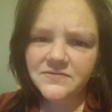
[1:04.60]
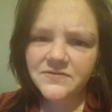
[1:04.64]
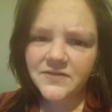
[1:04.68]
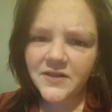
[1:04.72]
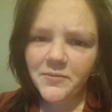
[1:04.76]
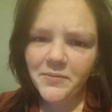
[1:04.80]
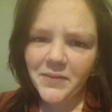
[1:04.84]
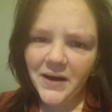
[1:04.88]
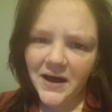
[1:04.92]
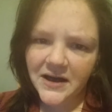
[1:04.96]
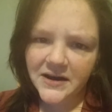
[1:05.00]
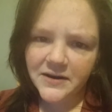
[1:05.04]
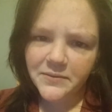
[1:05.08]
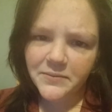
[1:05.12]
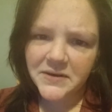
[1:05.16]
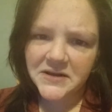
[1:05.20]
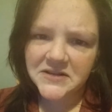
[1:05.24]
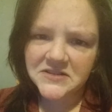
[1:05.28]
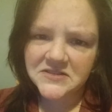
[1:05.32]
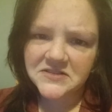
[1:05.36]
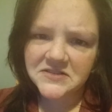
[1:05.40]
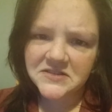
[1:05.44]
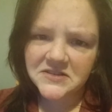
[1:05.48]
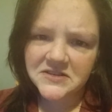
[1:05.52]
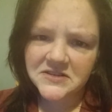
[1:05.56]

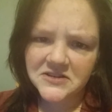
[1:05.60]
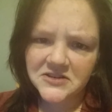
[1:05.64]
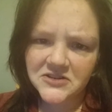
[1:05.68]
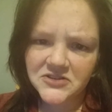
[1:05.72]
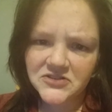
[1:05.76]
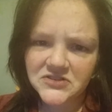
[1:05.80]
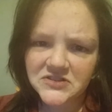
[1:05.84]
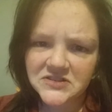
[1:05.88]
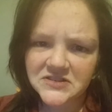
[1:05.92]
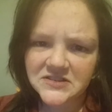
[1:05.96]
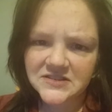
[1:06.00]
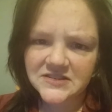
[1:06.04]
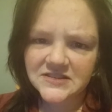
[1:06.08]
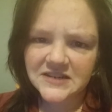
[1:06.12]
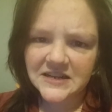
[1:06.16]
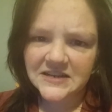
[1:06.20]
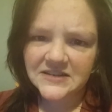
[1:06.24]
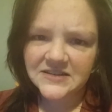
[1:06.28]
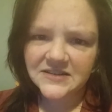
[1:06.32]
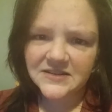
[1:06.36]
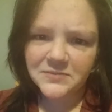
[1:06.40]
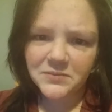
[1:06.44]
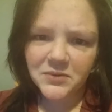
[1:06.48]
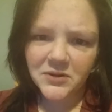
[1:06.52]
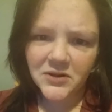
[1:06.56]
phlebotomists and nurses
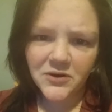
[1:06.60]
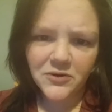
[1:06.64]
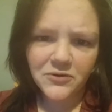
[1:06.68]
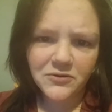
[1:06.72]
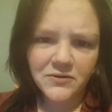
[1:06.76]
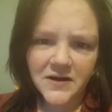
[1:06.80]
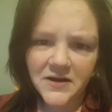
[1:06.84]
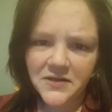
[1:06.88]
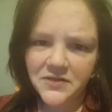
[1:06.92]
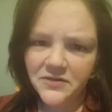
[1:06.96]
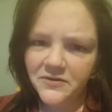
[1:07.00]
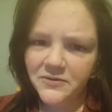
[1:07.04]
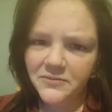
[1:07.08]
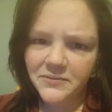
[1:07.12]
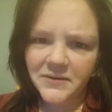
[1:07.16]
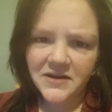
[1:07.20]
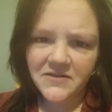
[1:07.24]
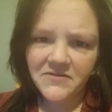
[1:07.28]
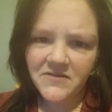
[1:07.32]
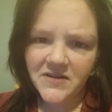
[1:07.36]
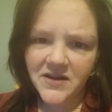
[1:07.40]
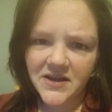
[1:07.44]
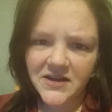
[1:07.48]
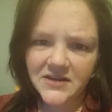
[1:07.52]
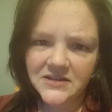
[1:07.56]
tend to blow right through
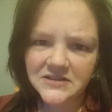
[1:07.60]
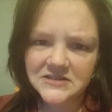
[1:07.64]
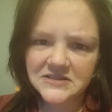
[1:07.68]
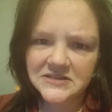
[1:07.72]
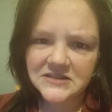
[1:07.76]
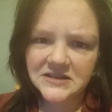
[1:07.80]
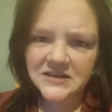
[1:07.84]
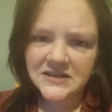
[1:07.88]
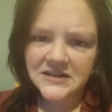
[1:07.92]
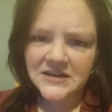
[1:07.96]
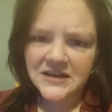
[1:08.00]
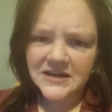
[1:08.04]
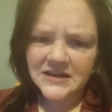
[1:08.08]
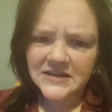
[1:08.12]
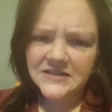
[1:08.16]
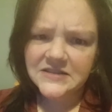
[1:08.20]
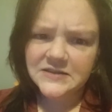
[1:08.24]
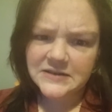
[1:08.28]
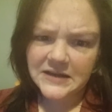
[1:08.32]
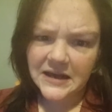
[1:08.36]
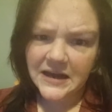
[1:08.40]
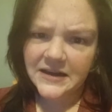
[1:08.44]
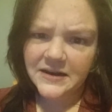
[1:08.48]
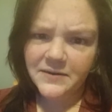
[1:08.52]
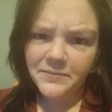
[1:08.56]
my veins.
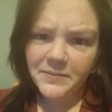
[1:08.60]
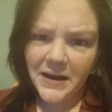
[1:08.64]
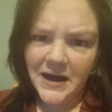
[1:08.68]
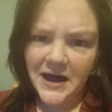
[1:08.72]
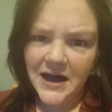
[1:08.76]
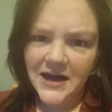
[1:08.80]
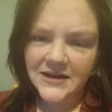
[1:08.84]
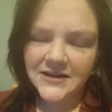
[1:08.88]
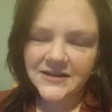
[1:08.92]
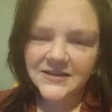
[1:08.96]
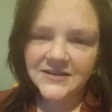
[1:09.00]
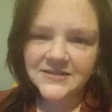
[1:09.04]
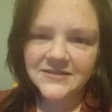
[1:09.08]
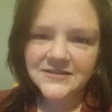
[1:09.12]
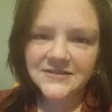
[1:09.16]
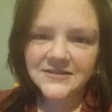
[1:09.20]
It's kind of bad.